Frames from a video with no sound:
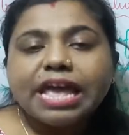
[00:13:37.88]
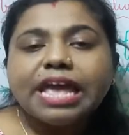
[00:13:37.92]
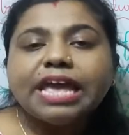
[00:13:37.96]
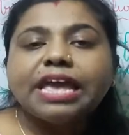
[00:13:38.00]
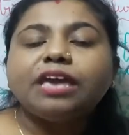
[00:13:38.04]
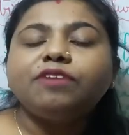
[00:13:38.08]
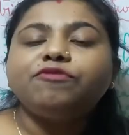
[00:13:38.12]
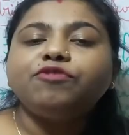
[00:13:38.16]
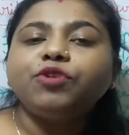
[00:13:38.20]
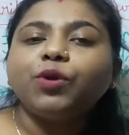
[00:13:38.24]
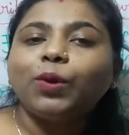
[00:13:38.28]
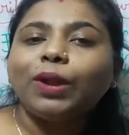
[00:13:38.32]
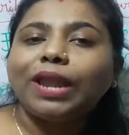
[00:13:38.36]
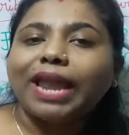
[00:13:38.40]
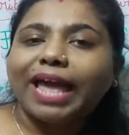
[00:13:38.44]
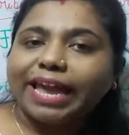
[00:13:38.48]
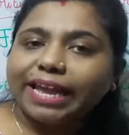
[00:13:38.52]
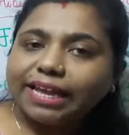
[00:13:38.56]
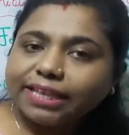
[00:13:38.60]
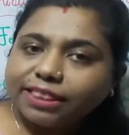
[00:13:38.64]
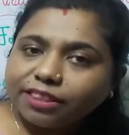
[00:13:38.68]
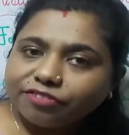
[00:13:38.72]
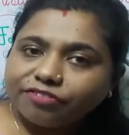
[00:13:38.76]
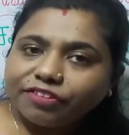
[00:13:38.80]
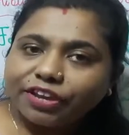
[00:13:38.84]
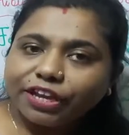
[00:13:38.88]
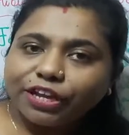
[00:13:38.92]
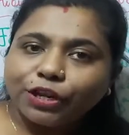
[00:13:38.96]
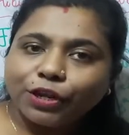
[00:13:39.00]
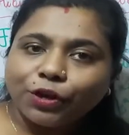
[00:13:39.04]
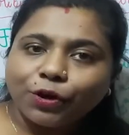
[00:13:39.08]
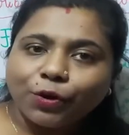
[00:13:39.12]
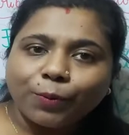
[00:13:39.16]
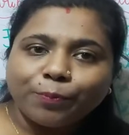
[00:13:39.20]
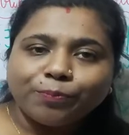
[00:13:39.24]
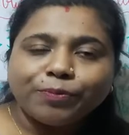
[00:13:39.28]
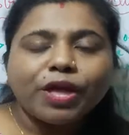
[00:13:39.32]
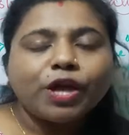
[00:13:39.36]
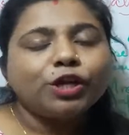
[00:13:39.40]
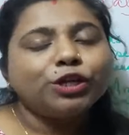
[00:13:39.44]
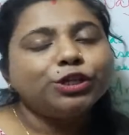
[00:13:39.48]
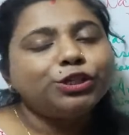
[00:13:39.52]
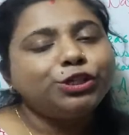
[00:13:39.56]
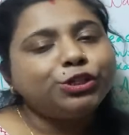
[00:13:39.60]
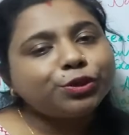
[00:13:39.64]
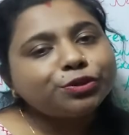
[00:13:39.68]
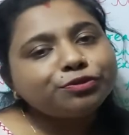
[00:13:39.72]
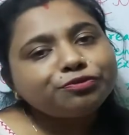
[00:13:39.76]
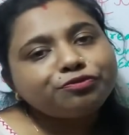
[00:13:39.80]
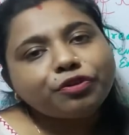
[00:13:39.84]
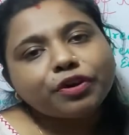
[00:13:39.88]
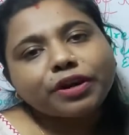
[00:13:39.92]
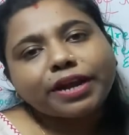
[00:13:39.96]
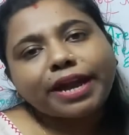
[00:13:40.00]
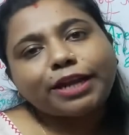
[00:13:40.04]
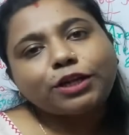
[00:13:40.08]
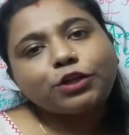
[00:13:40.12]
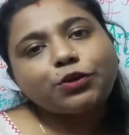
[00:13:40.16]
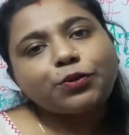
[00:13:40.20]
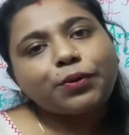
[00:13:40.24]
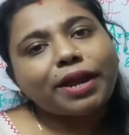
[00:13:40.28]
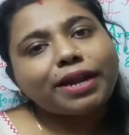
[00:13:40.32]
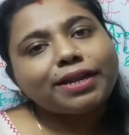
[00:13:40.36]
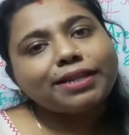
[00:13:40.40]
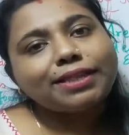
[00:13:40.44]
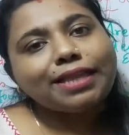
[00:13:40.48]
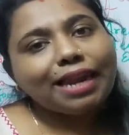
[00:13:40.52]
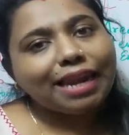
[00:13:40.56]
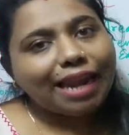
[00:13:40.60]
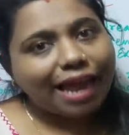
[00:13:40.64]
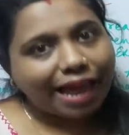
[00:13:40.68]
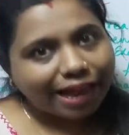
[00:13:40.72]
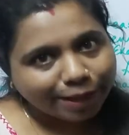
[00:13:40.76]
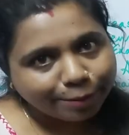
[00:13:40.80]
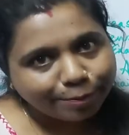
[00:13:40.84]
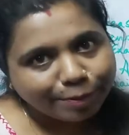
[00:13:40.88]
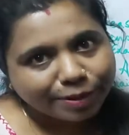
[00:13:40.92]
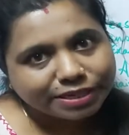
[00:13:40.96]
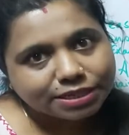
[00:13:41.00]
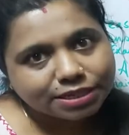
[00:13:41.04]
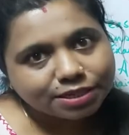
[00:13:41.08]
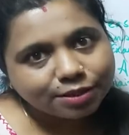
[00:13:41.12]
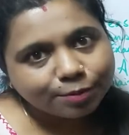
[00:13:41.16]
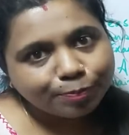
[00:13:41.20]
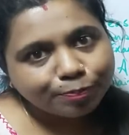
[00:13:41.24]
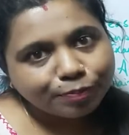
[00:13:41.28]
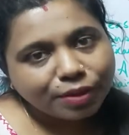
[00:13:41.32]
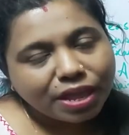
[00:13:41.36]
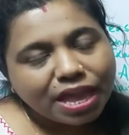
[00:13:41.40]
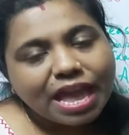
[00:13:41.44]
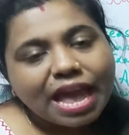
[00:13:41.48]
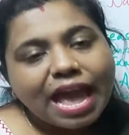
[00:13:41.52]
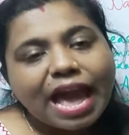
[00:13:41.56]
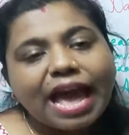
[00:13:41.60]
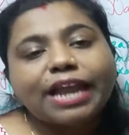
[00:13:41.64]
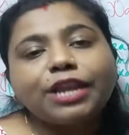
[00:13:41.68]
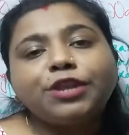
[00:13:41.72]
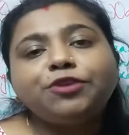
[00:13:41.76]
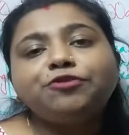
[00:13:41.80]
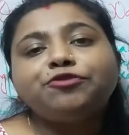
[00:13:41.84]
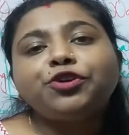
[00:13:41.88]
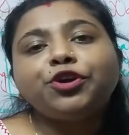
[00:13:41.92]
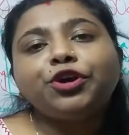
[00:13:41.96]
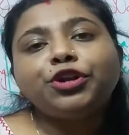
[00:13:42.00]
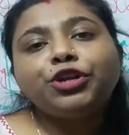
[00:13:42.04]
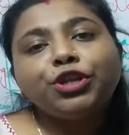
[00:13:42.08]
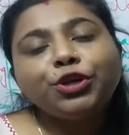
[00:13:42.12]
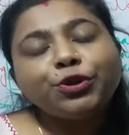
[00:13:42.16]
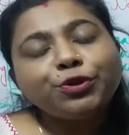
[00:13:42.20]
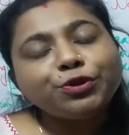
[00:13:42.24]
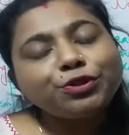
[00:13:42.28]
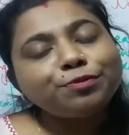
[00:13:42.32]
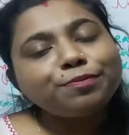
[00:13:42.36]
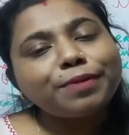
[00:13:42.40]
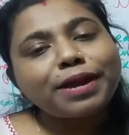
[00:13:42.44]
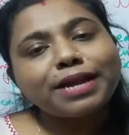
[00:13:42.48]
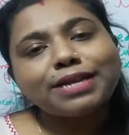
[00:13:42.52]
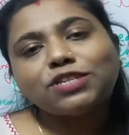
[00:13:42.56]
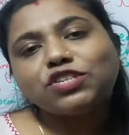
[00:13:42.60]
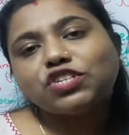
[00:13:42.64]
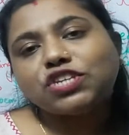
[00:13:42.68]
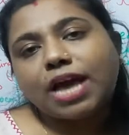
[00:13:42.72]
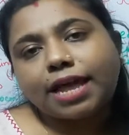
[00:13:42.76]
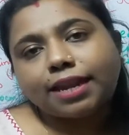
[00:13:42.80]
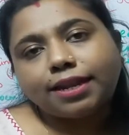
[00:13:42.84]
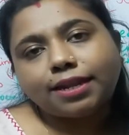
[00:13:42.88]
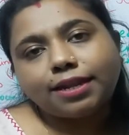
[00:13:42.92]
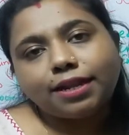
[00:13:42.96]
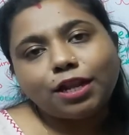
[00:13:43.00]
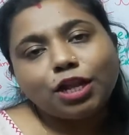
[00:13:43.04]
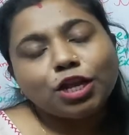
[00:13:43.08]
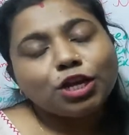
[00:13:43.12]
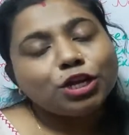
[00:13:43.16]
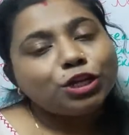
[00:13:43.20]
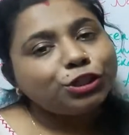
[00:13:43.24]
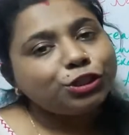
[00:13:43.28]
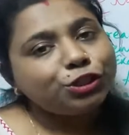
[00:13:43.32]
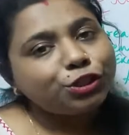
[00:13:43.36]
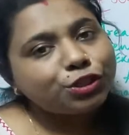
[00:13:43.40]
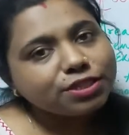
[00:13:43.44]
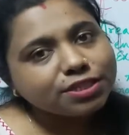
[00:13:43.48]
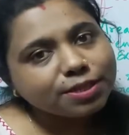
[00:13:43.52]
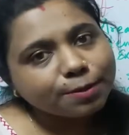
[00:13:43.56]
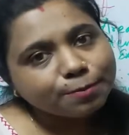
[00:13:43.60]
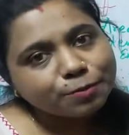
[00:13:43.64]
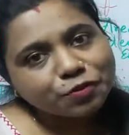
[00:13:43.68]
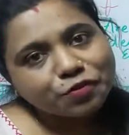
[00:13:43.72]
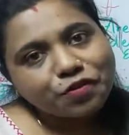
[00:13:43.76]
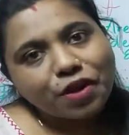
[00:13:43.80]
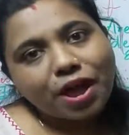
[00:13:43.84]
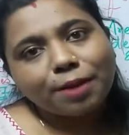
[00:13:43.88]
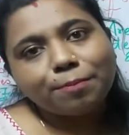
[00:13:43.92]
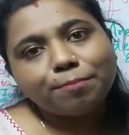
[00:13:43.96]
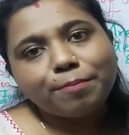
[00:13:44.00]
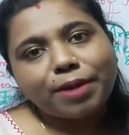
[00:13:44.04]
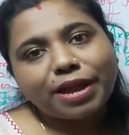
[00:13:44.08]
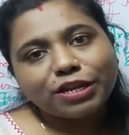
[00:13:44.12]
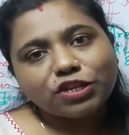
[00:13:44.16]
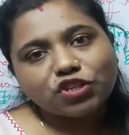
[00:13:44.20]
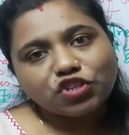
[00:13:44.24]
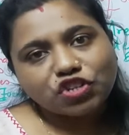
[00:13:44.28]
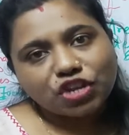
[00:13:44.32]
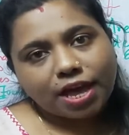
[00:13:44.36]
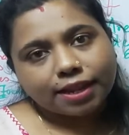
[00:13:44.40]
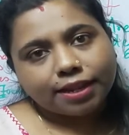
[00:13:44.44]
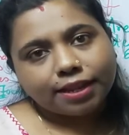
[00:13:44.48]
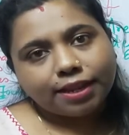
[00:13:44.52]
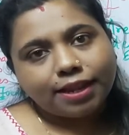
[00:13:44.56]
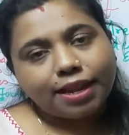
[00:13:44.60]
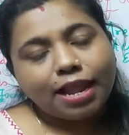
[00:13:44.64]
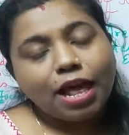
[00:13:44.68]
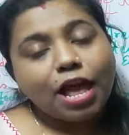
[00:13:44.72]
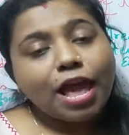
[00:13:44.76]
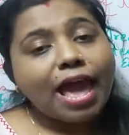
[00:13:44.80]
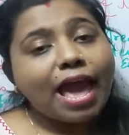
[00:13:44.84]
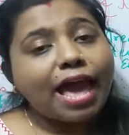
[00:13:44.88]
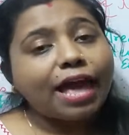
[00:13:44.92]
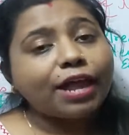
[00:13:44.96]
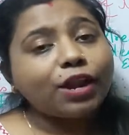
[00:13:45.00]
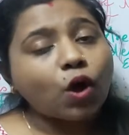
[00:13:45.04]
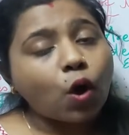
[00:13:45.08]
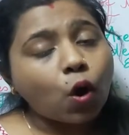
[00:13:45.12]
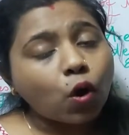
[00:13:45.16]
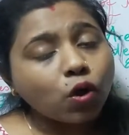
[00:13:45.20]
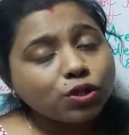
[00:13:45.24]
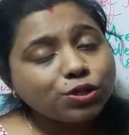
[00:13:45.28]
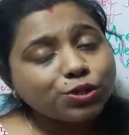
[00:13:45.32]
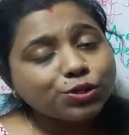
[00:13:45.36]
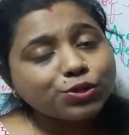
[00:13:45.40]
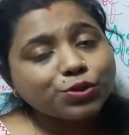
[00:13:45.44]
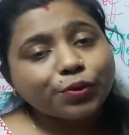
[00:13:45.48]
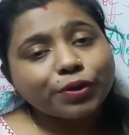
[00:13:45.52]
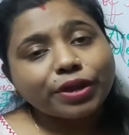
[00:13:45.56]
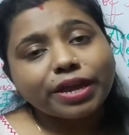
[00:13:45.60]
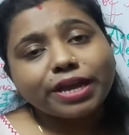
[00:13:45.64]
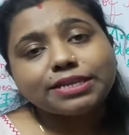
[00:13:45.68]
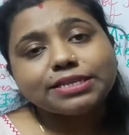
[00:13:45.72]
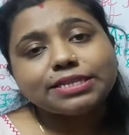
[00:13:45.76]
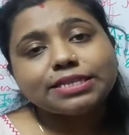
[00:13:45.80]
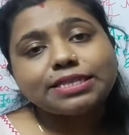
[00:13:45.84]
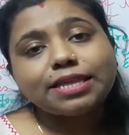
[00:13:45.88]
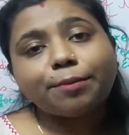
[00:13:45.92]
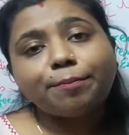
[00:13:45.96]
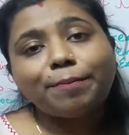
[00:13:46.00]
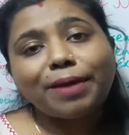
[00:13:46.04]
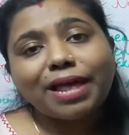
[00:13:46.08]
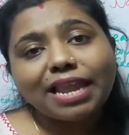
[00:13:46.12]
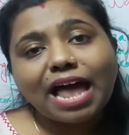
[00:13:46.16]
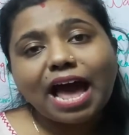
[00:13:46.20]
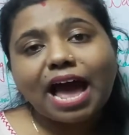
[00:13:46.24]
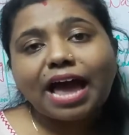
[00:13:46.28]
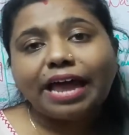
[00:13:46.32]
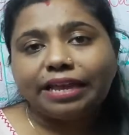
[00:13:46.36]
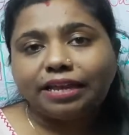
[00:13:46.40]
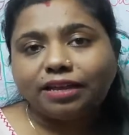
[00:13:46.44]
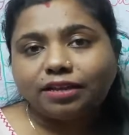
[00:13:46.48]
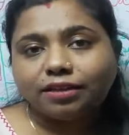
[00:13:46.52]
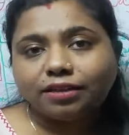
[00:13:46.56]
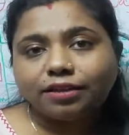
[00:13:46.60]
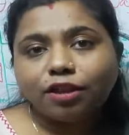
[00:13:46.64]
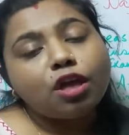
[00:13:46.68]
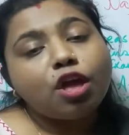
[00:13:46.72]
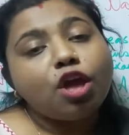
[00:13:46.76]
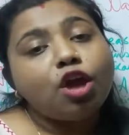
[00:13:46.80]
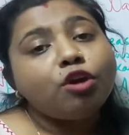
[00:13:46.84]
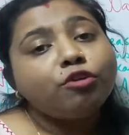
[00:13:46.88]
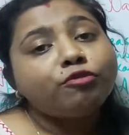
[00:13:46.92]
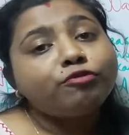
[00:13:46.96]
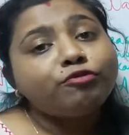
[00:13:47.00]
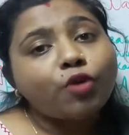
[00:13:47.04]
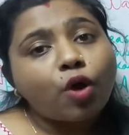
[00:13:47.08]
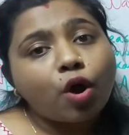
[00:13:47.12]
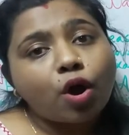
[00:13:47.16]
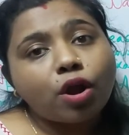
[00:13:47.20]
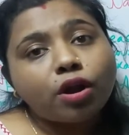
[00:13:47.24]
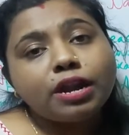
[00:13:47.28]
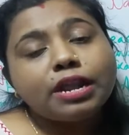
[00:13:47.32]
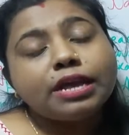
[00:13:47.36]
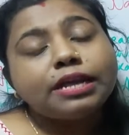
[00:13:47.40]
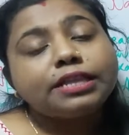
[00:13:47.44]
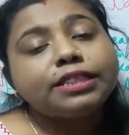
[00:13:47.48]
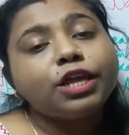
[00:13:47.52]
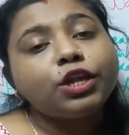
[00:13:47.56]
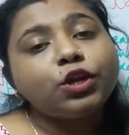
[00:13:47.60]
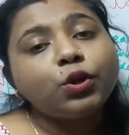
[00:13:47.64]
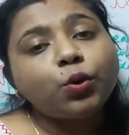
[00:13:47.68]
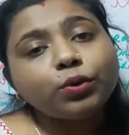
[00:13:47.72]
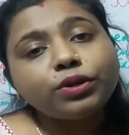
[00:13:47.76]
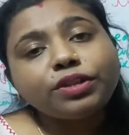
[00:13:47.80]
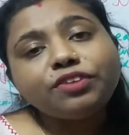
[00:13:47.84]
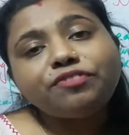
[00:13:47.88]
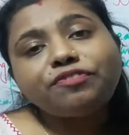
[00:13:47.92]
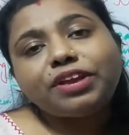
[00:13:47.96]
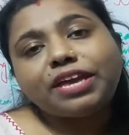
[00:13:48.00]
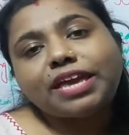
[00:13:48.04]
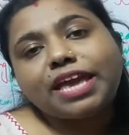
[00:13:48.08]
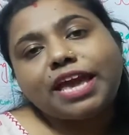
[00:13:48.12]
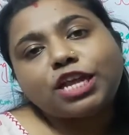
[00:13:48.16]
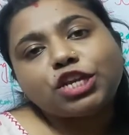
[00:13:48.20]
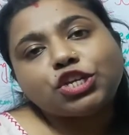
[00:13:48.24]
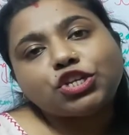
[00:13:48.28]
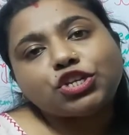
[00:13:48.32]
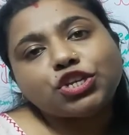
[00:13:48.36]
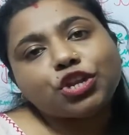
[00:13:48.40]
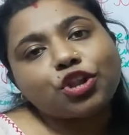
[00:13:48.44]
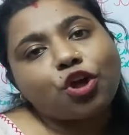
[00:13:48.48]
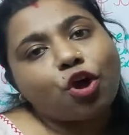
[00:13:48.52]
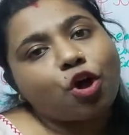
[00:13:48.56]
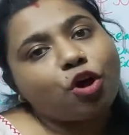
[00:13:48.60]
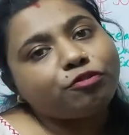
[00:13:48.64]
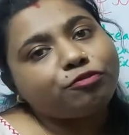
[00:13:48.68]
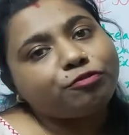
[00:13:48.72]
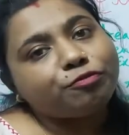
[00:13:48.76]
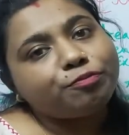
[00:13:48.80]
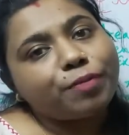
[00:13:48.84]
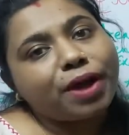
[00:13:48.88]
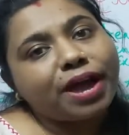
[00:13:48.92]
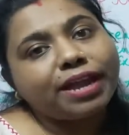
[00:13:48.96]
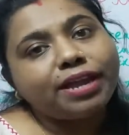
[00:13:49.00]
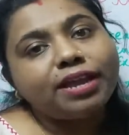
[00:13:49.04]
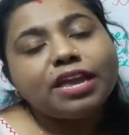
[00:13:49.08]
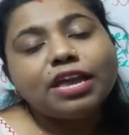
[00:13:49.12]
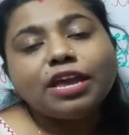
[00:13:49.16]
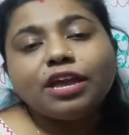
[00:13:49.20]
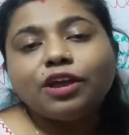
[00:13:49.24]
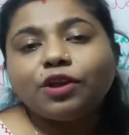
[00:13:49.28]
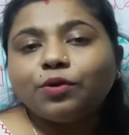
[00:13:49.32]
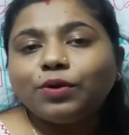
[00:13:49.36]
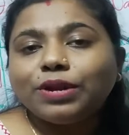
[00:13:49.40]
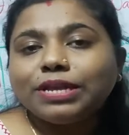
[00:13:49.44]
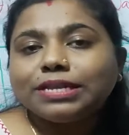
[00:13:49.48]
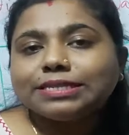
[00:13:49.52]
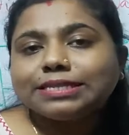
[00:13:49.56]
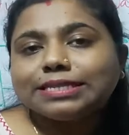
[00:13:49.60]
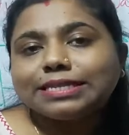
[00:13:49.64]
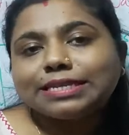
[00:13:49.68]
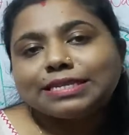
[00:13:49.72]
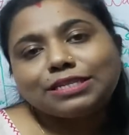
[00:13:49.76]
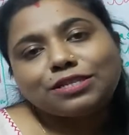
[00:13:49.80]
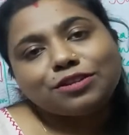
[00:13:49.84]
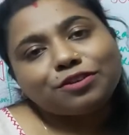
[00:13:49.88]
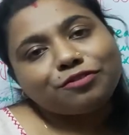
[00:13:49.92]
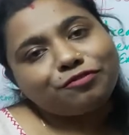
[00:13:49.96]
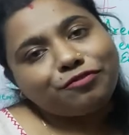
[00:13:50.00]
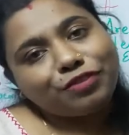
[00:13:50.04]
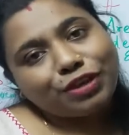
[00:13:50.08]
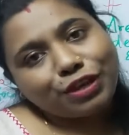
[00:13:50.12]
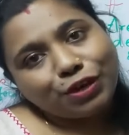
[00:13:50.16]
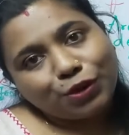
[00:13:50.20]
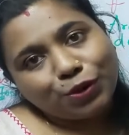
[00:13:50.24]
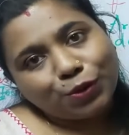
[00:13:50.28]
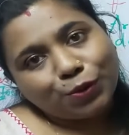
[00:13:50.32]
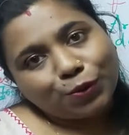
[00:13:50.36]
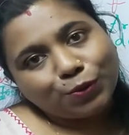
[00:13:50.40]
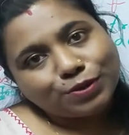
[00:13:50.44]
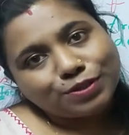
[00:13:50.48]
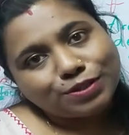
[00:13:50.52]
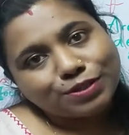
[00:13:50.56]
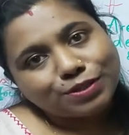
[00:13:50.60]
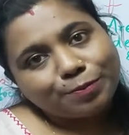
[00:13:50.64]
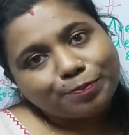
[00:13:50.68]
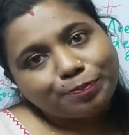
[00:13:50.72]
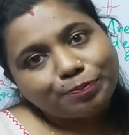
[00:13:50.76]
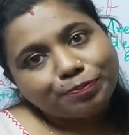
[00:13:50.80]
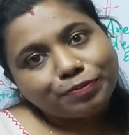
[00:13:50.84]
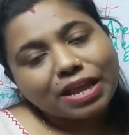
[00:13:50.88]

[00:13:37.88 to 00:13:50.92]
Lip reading: If you like the video, don't forget to hit the like button. And if you're new to my channel, do subscribe my channel and also hit the bell icon for the notification of my recent videos.